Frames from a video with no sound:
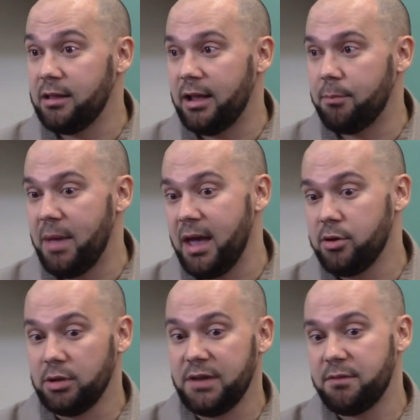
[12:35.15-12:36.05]
Like, man,
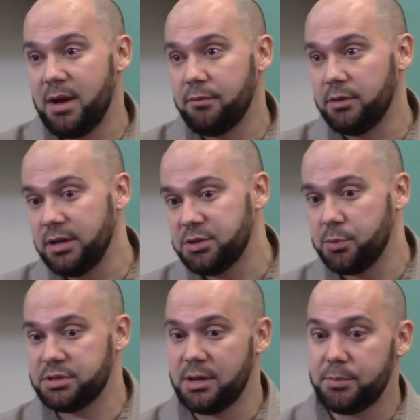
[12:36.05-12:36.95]
you're leaving my religion,
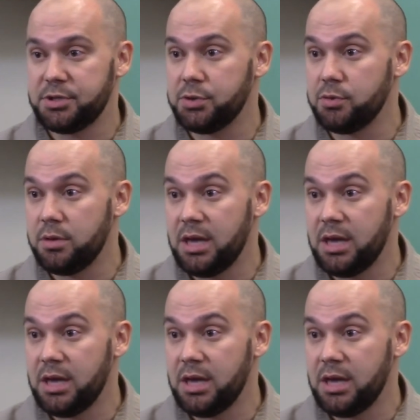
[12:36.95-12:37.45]
what's up with you?